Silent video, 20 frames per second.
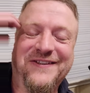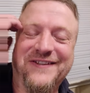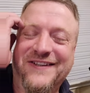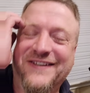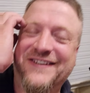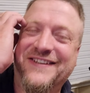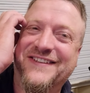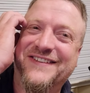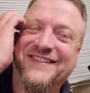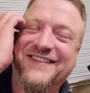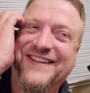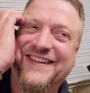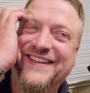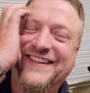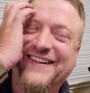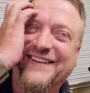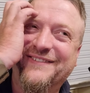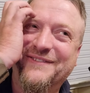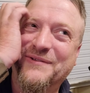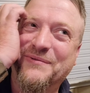I
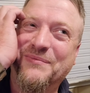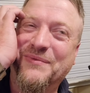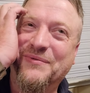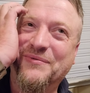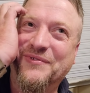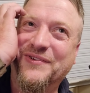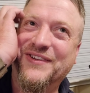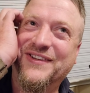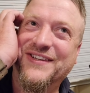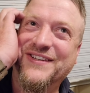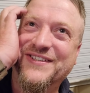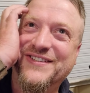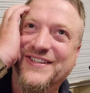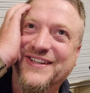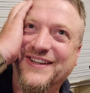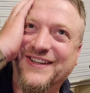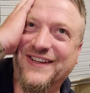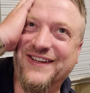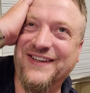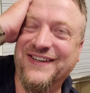can't remember what they
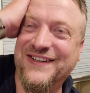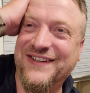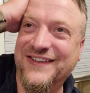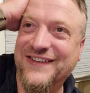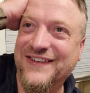said. Like,